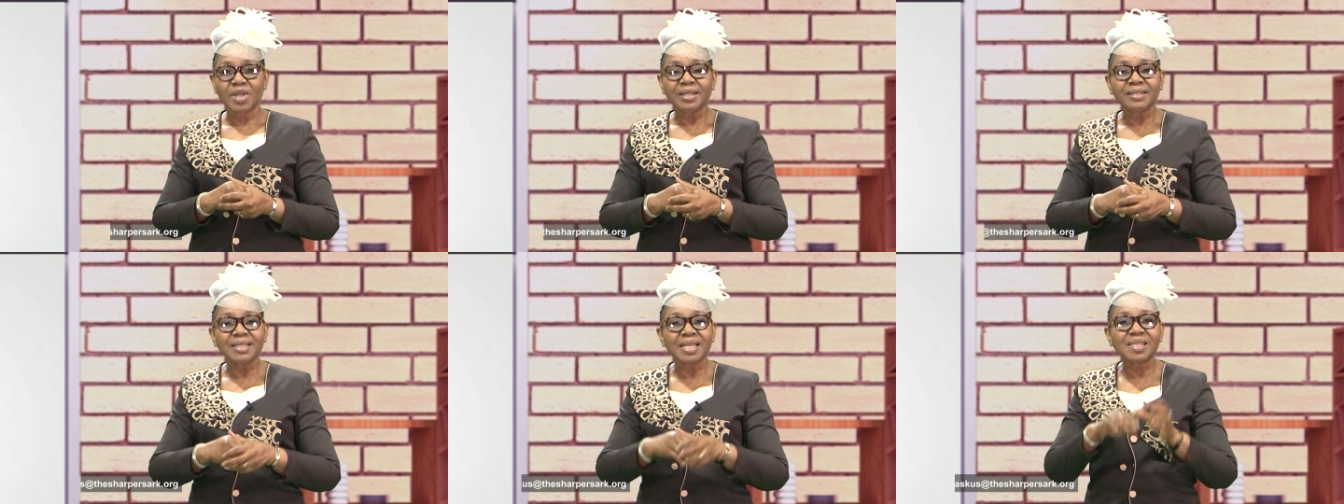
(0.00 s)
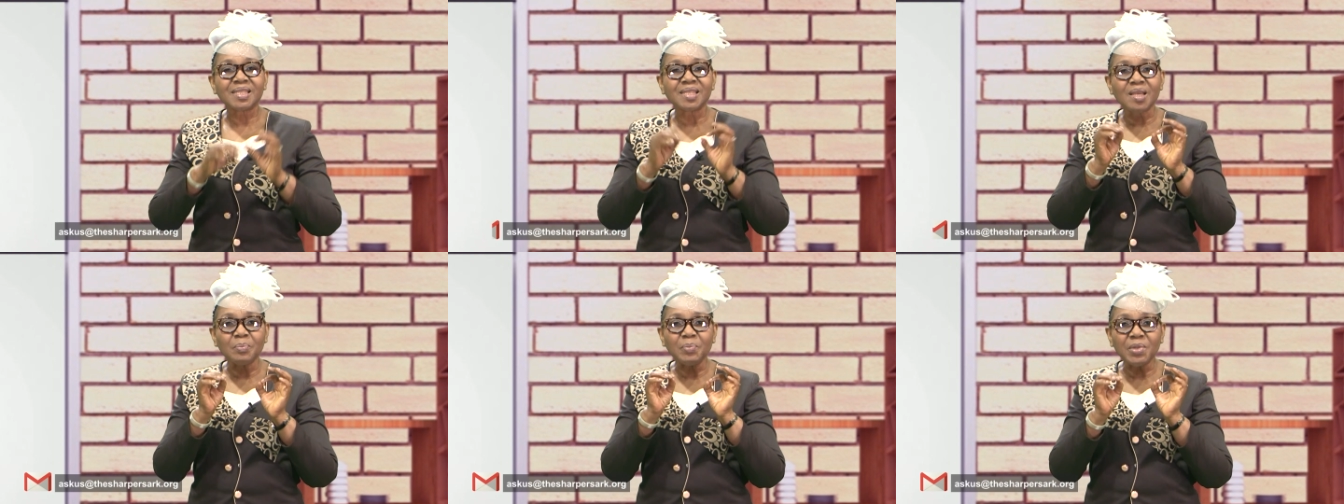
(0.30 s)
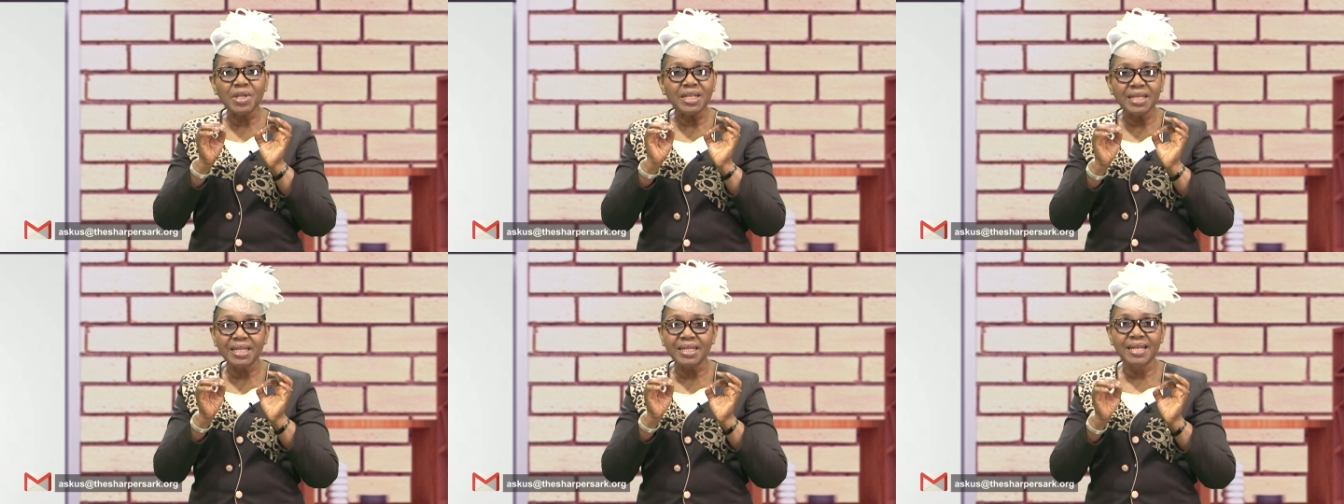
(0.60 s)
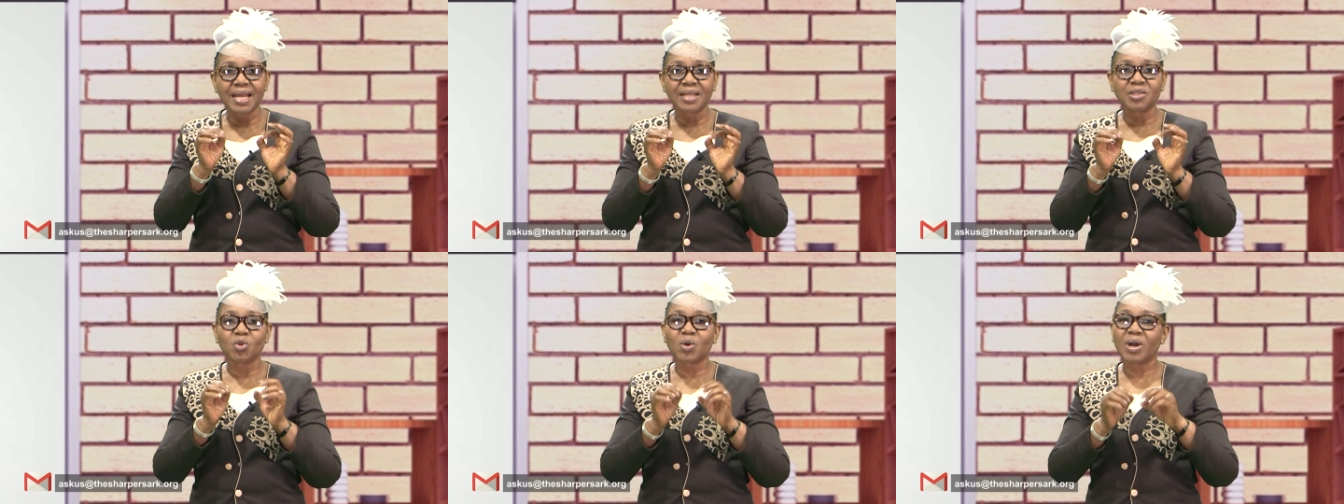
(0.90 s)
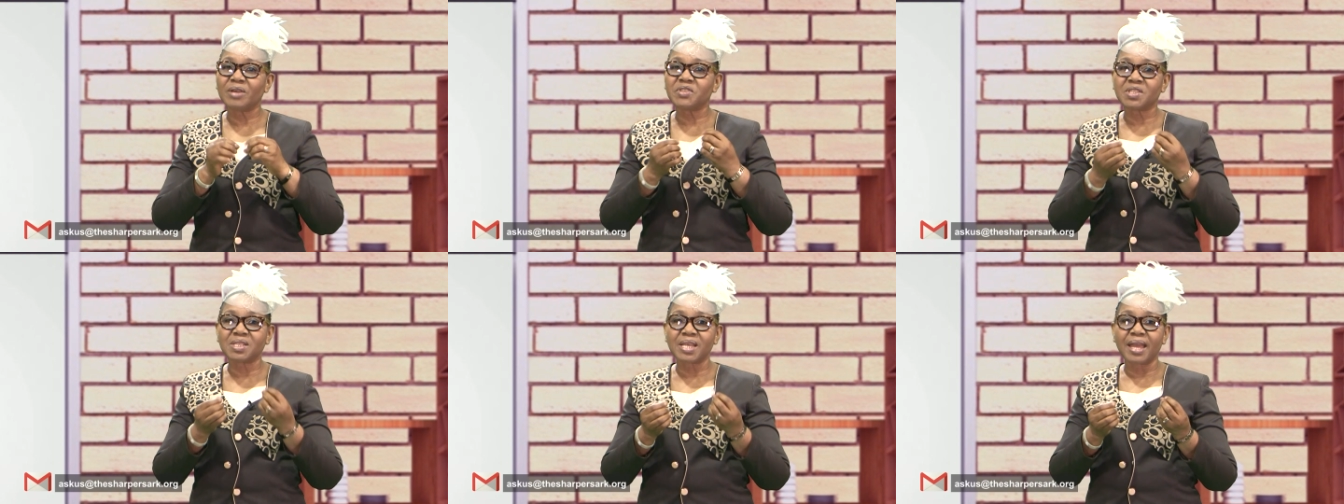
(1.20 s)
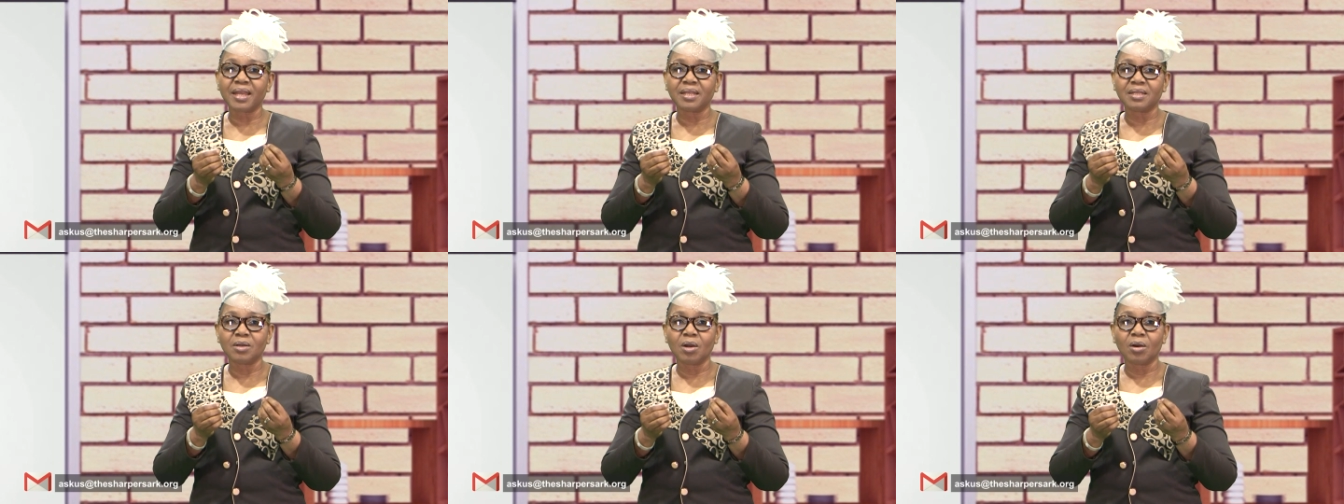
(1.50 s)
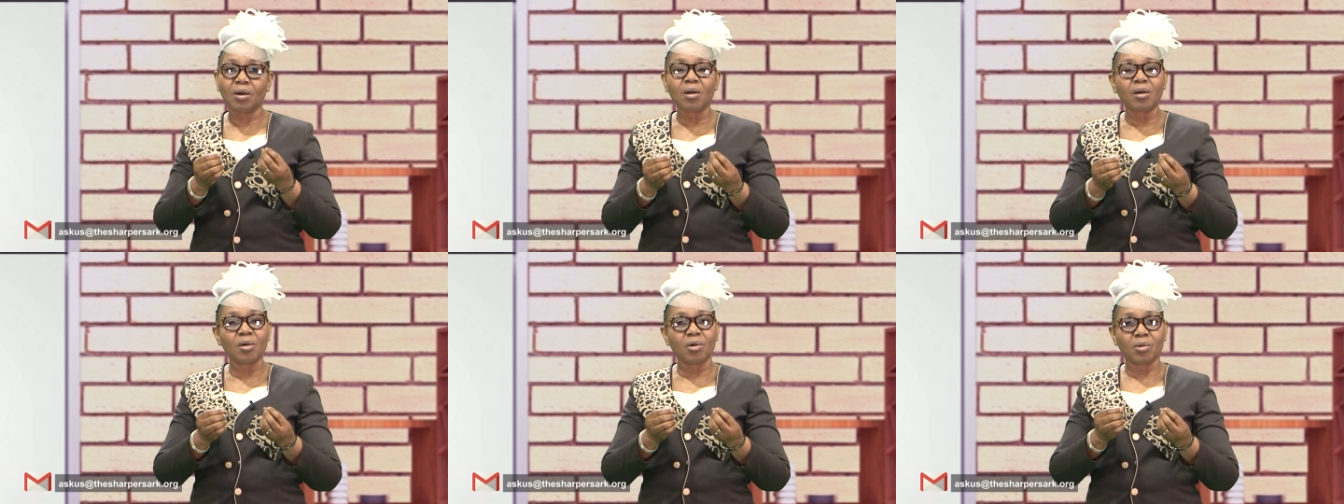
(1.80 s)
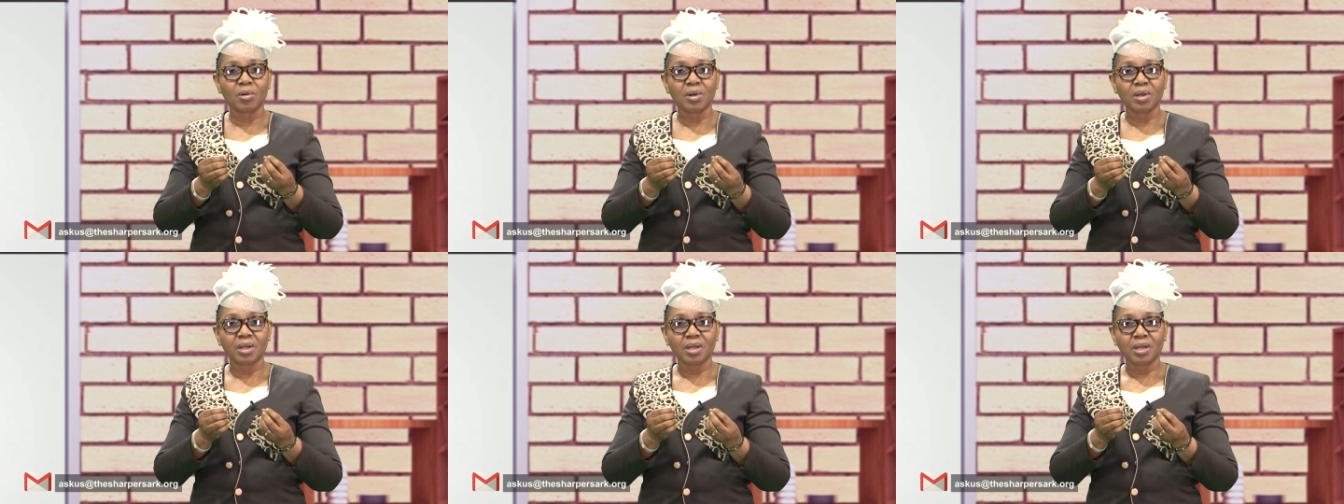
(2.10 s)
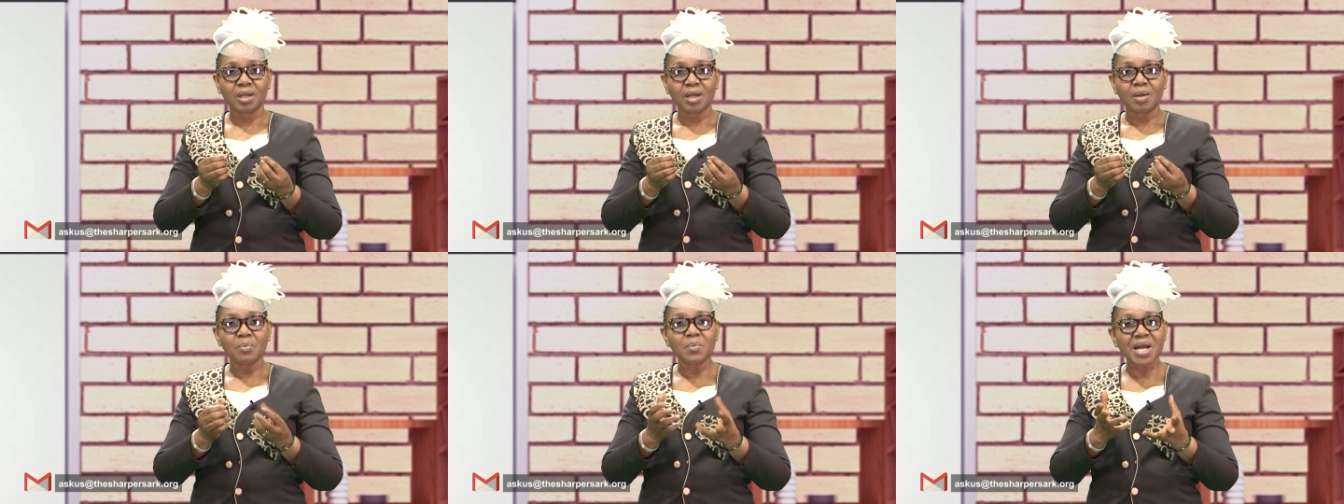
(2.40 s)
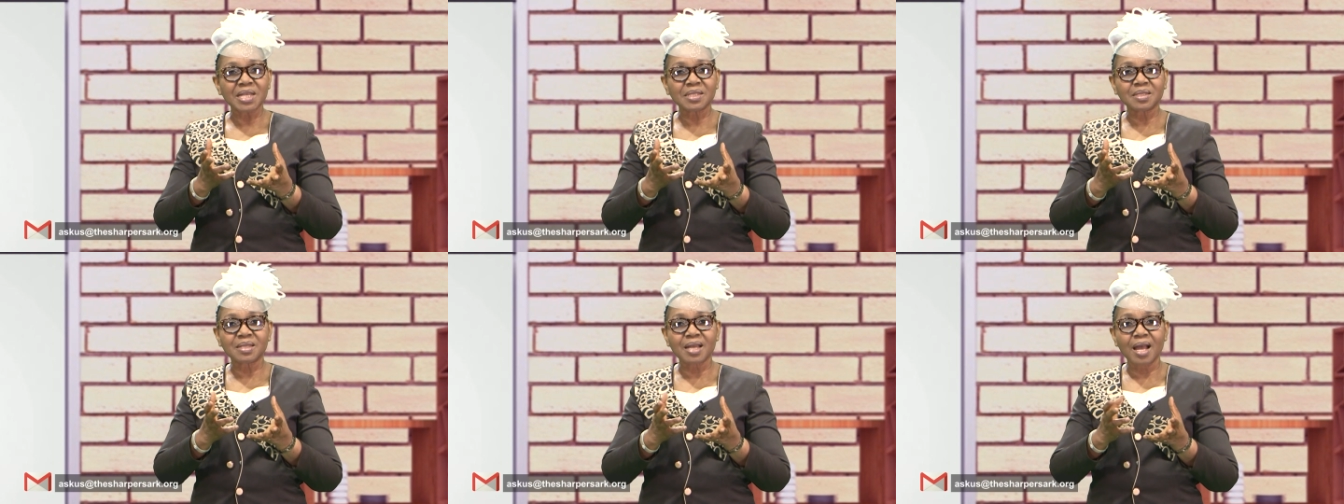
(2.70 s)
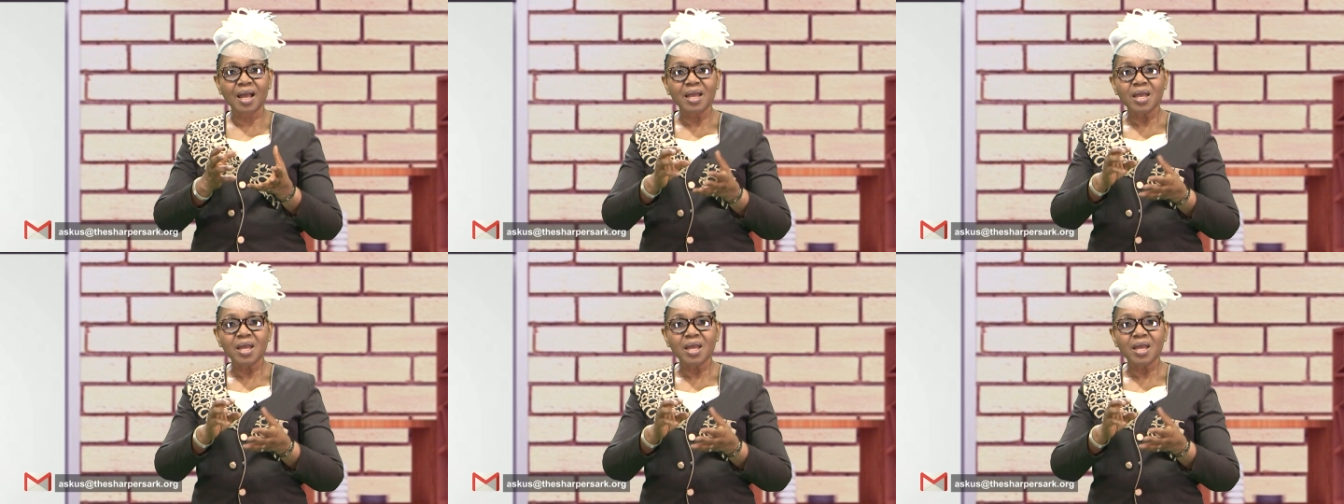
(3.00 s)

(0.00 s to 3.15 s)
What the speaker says: They simply needed to have said, oh, master,